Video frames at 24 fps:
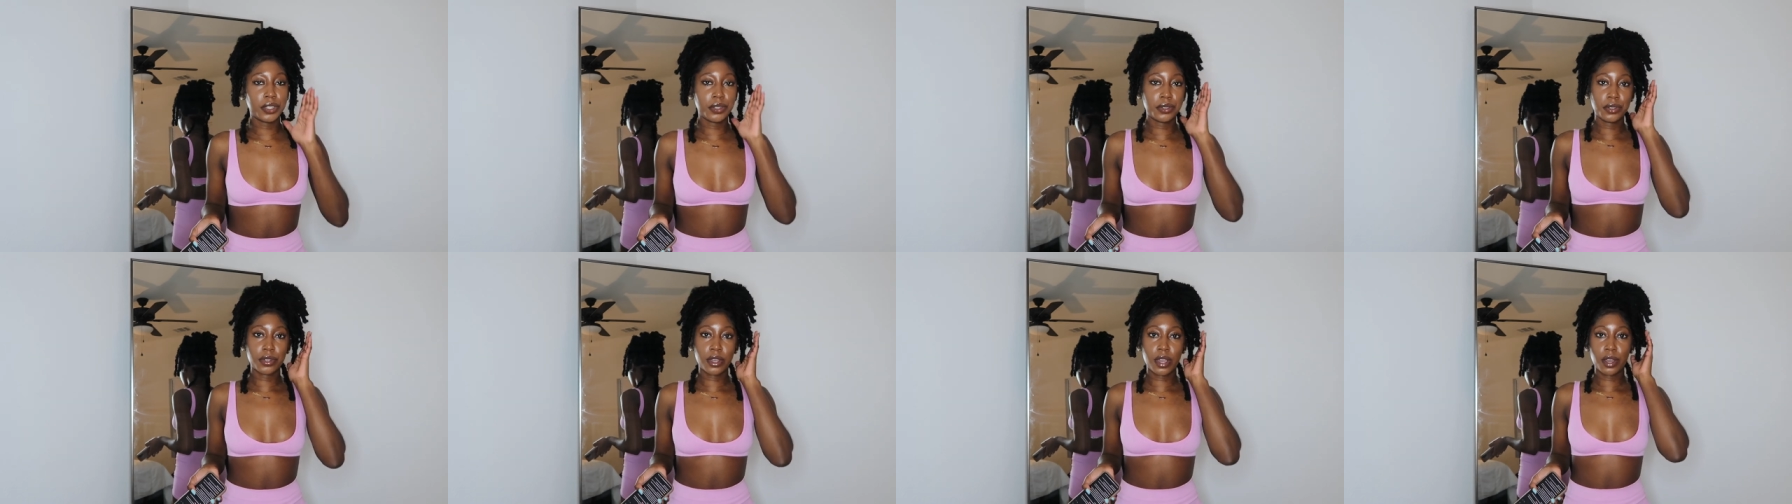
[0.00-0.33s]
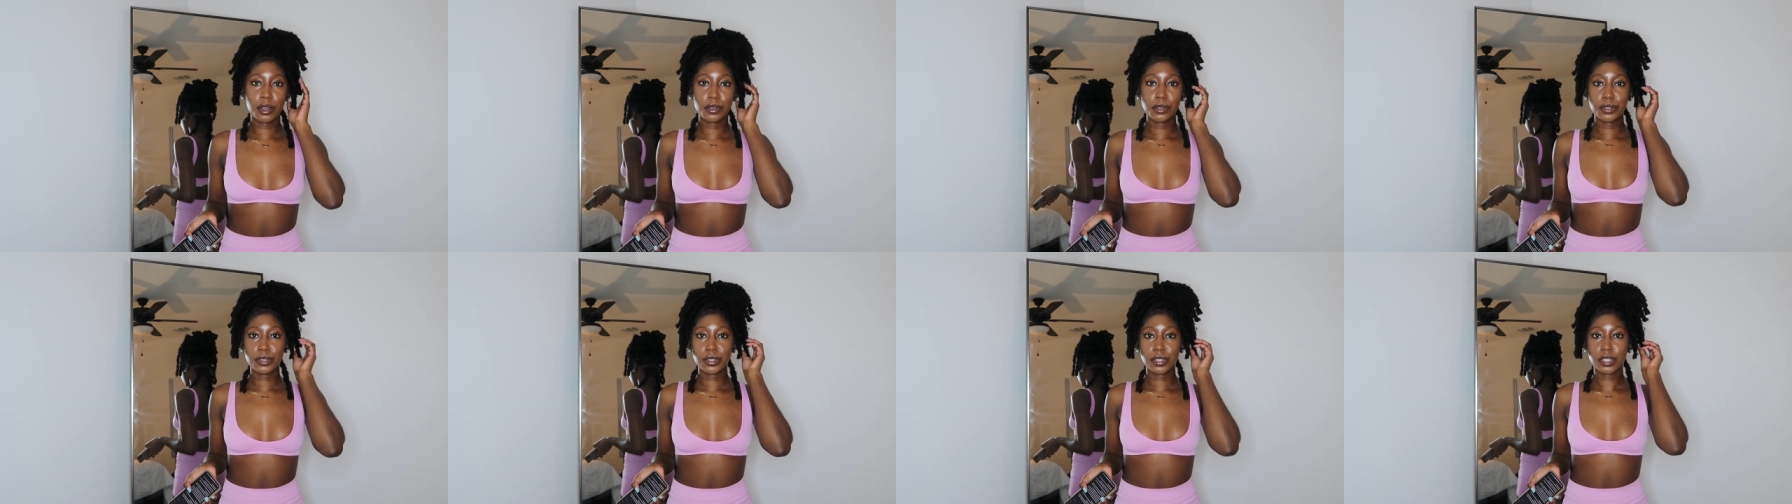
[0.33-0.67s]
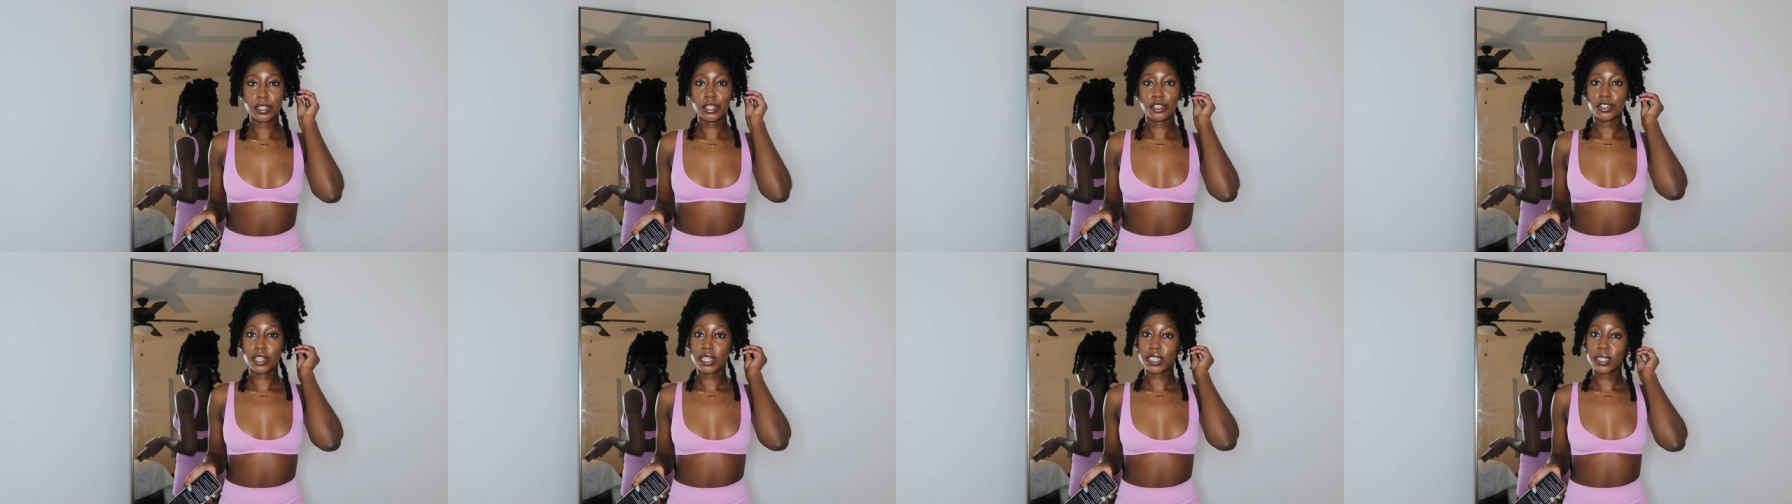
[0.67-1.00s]
You know, you can
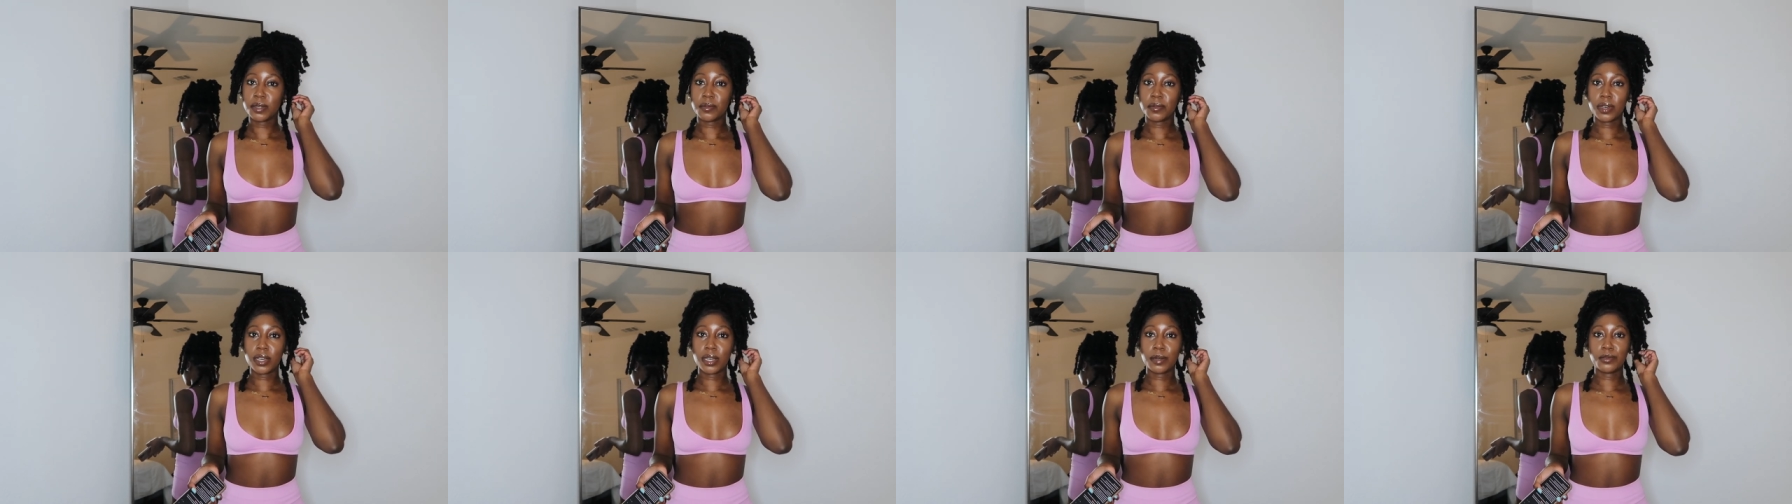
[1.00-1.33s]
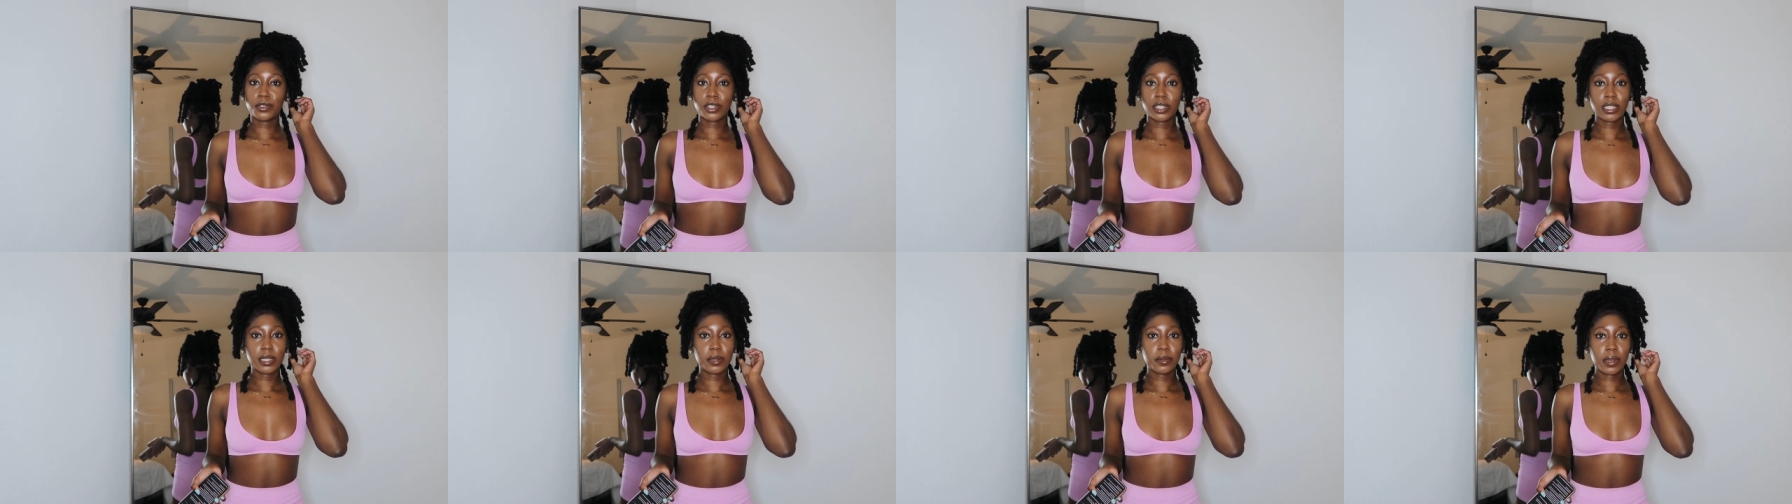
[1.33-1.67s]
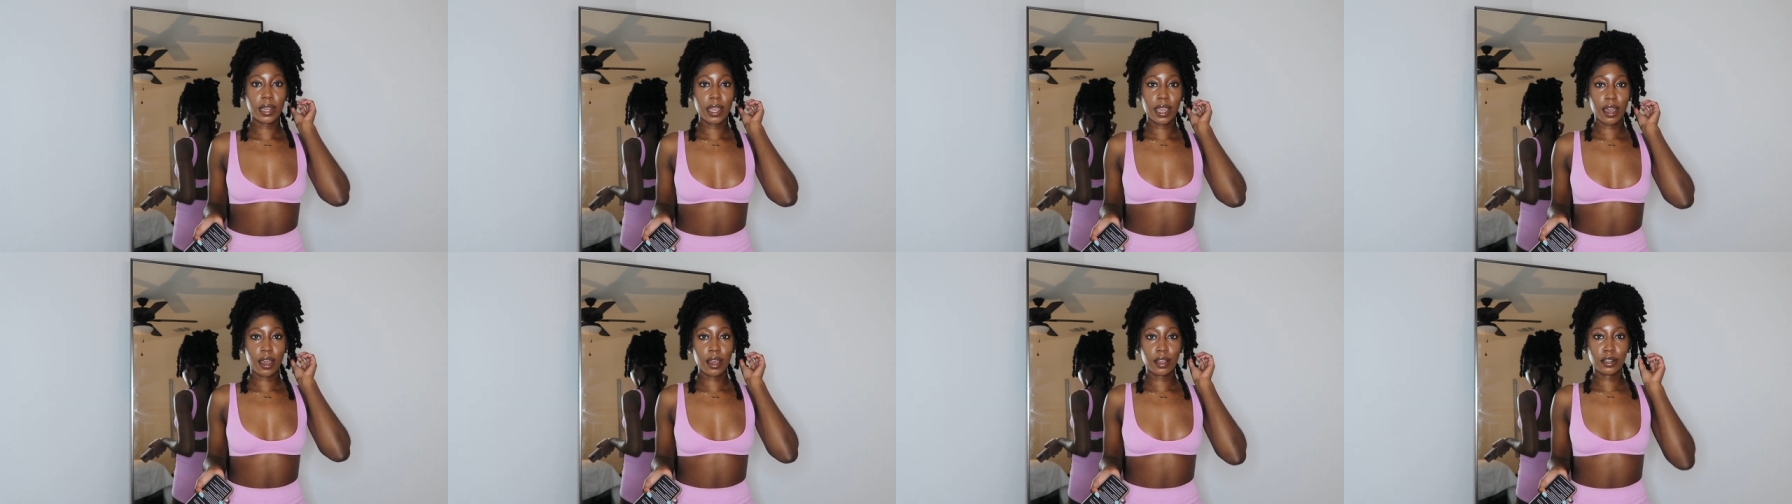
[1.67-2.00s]
just dress them up, dress them
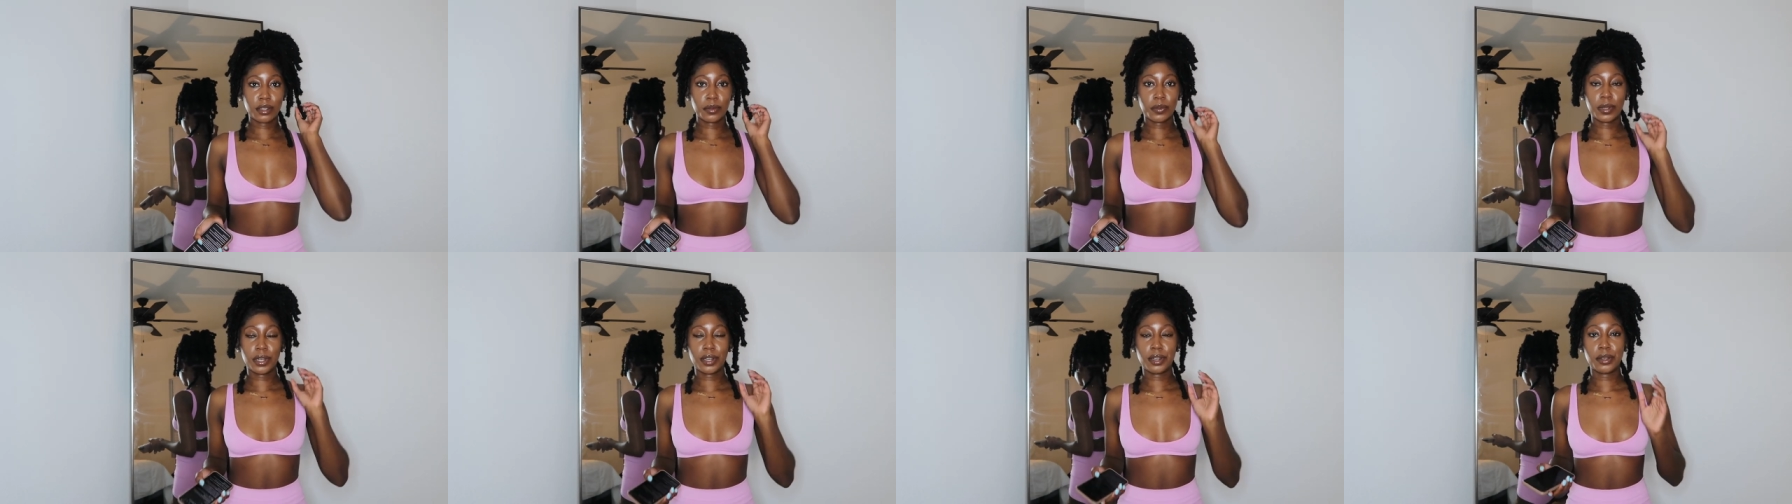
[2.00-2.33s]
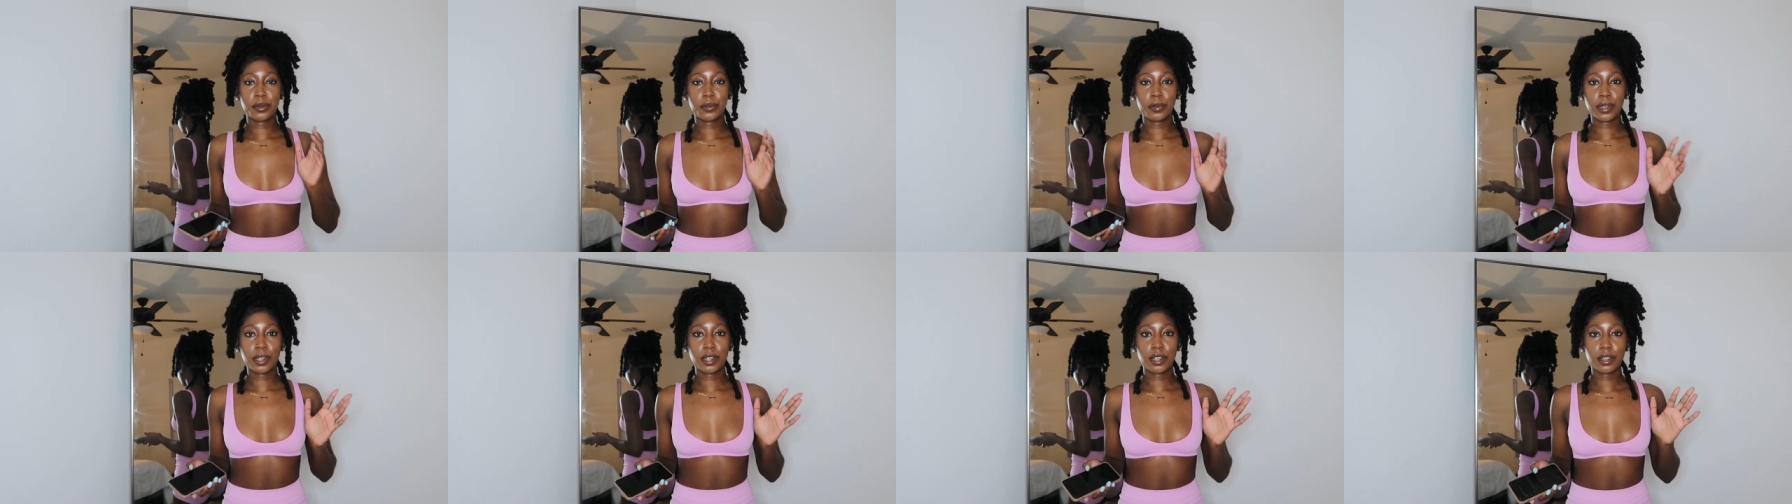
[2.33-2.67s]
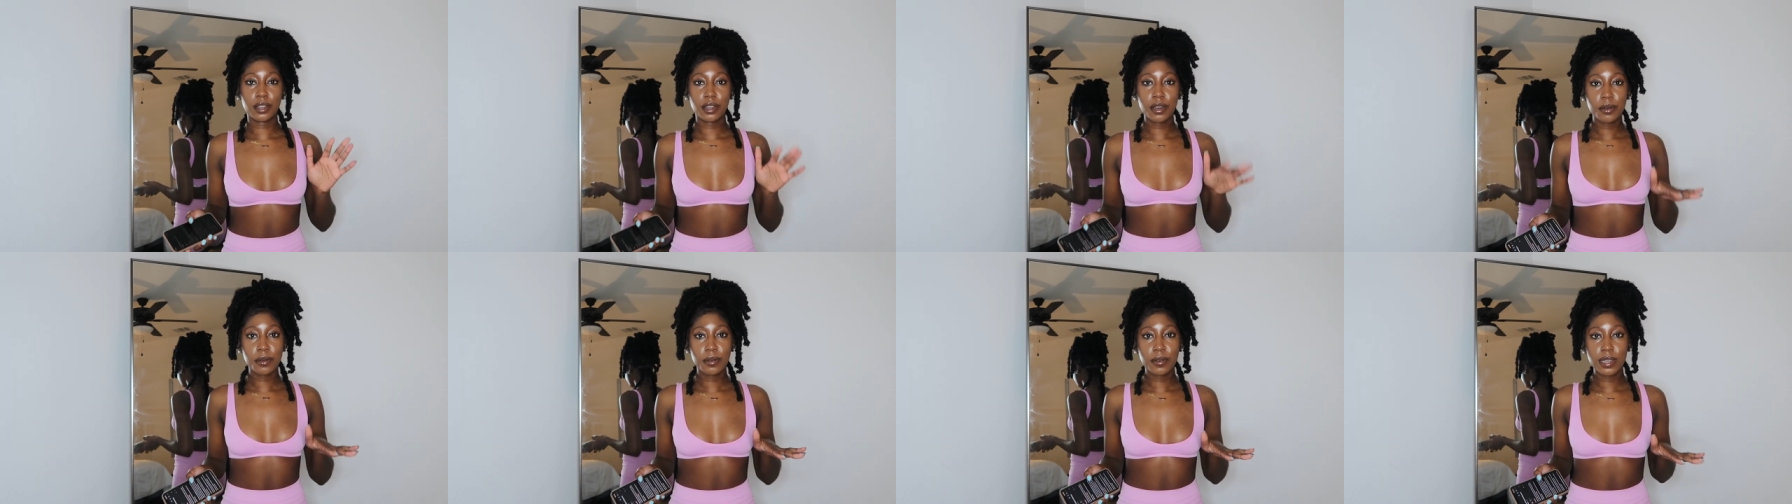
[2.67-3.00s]
down, depending on where you're
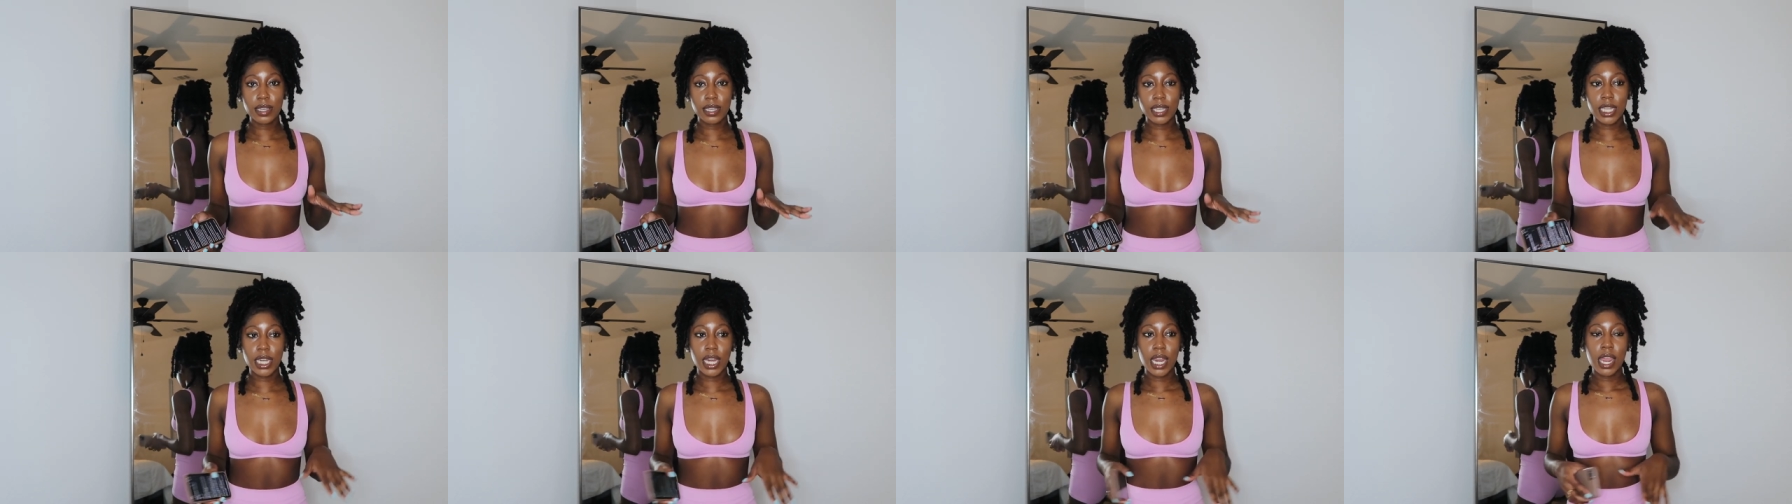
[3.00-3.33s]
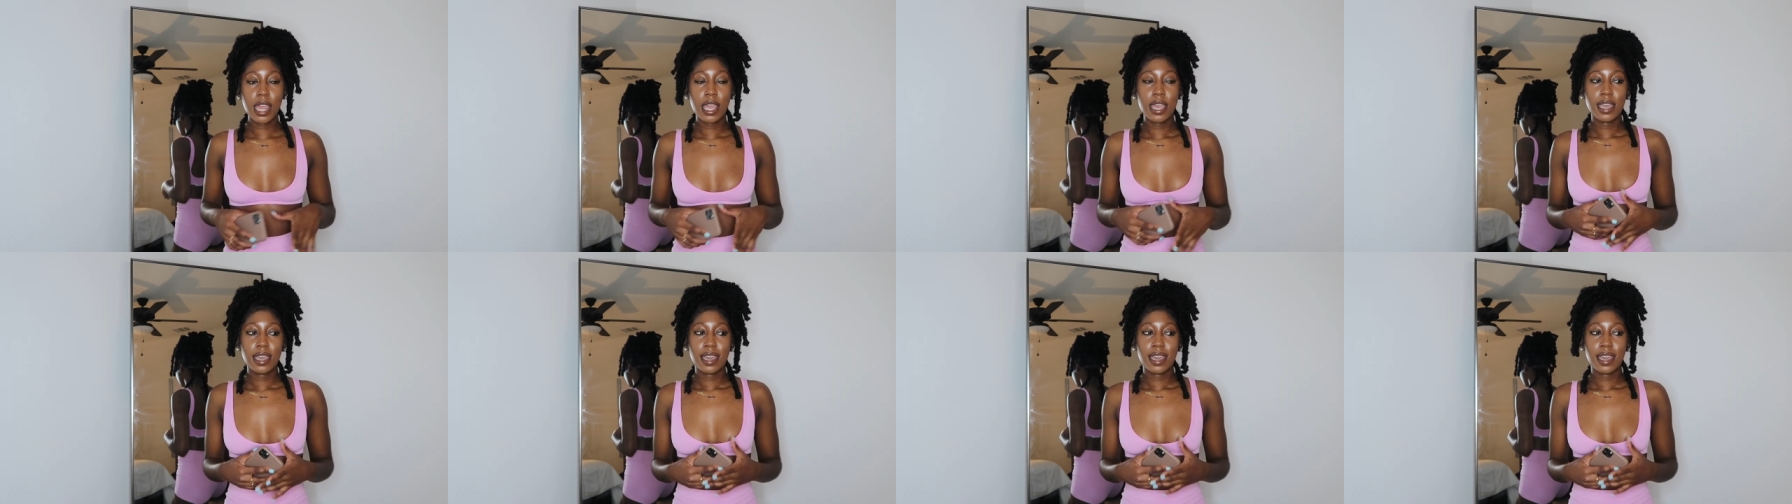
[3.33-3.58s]
going.